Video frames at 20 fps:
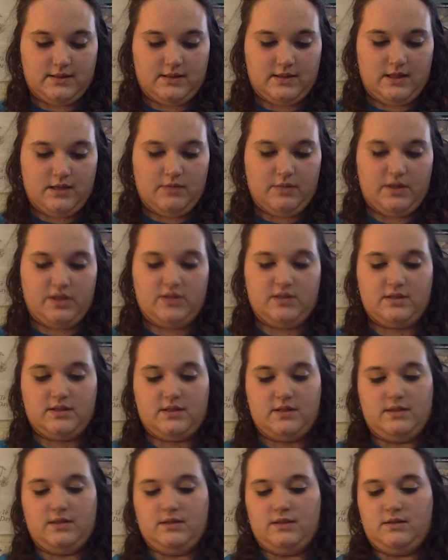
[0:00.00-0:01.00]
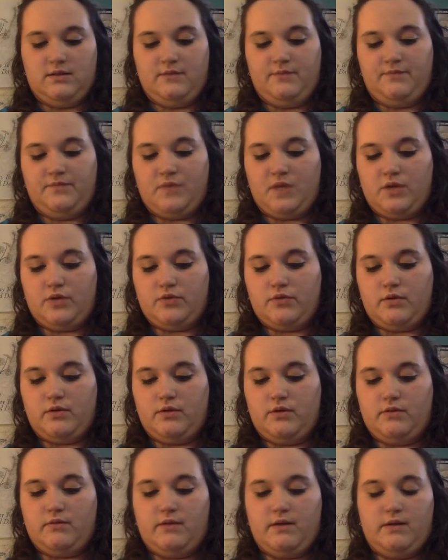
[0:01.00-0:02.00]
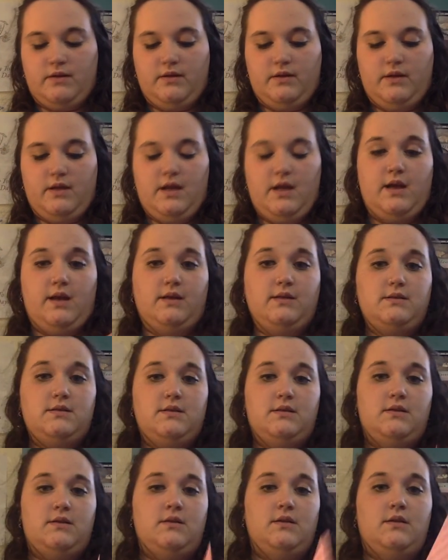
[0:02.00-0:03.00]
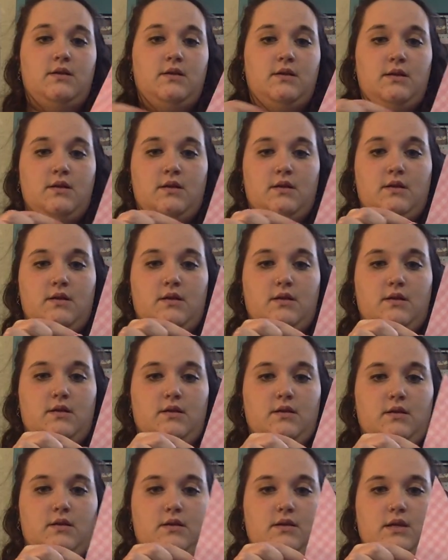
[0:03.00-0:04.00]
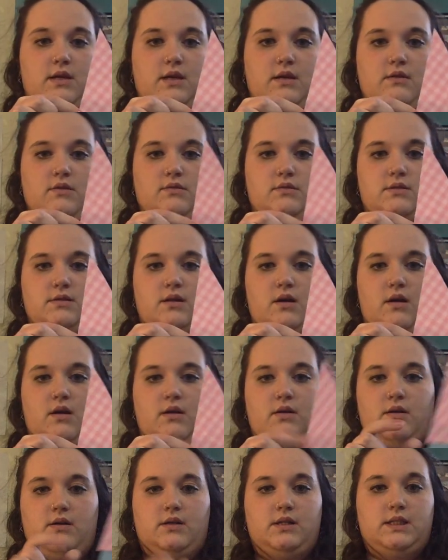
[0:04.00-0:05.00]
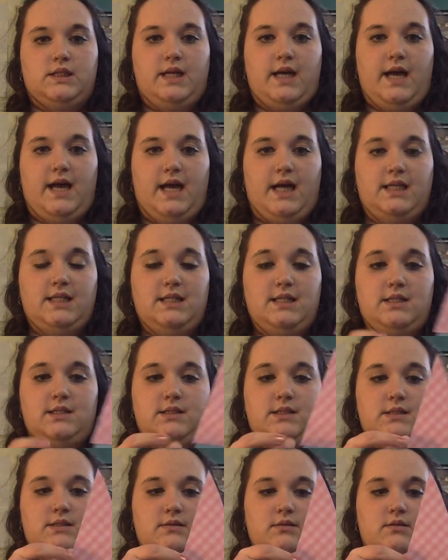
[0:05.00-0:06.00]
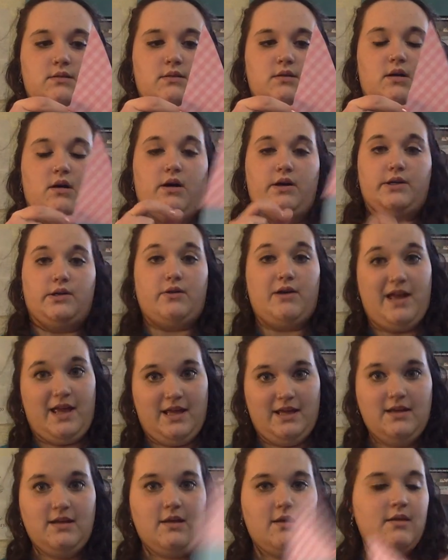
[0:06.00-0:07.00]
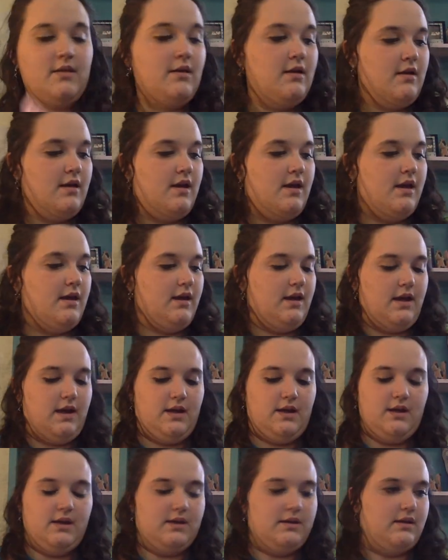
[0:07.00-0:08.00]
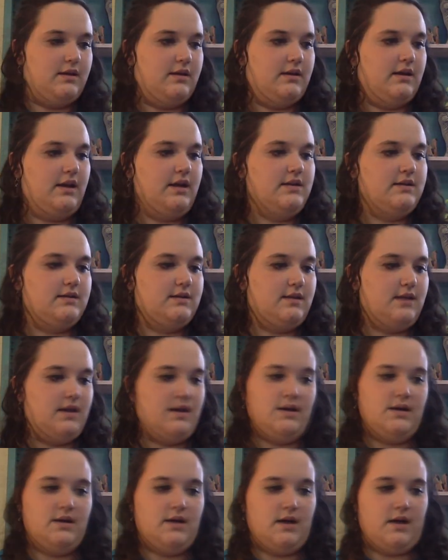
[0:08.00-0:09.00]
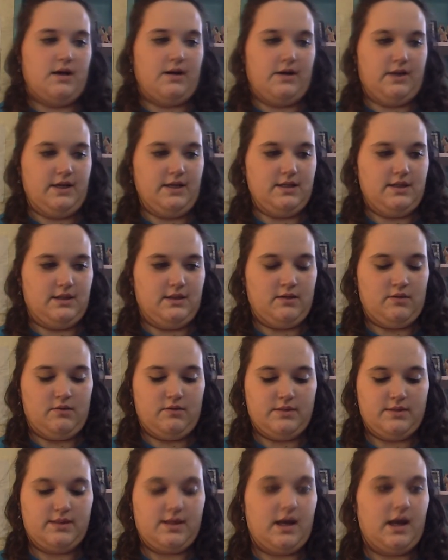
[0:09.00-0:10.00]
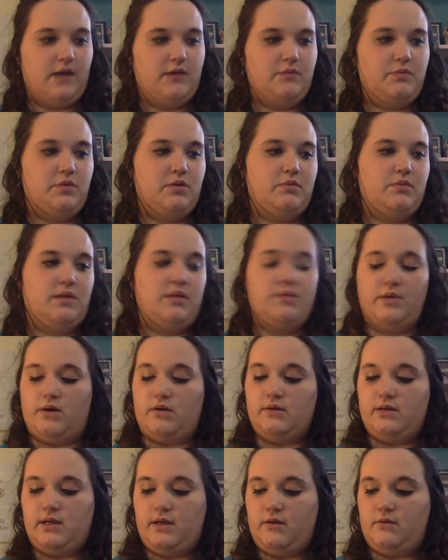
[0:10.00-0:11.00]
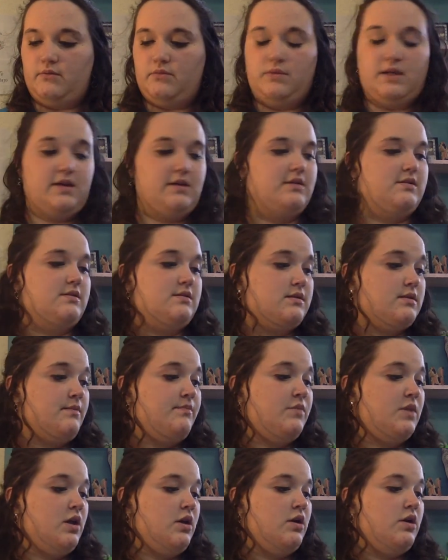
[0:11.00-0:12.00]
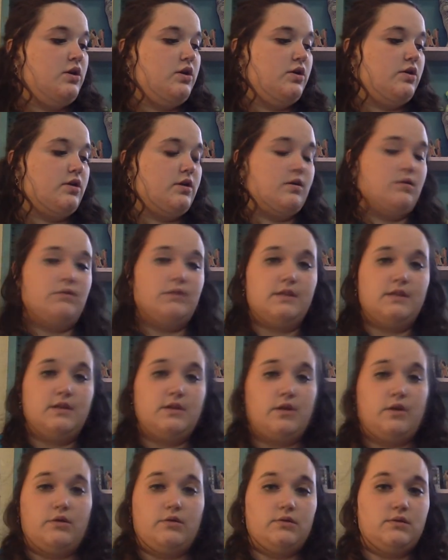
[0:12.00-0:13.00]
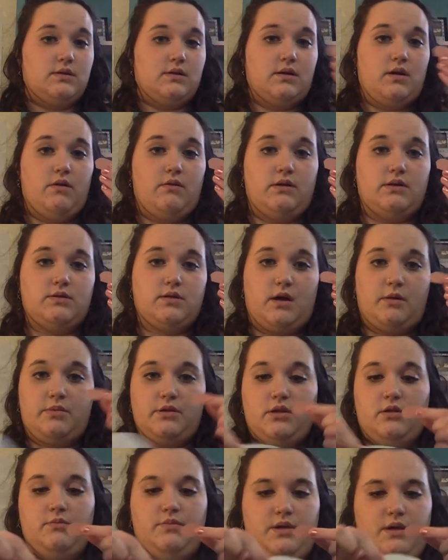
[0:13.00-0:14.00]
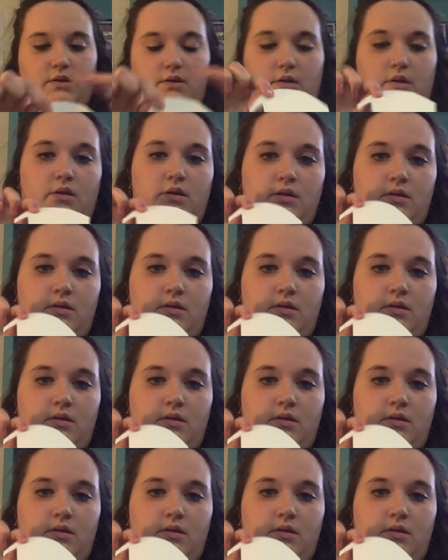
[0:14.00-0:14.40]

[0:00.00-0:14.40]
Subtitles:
tape I just kind of twirled around on the hat. Here's our hat on our egg. And the next thing I did was I put my beard down, because you're going to want the nose to go on top of the beard.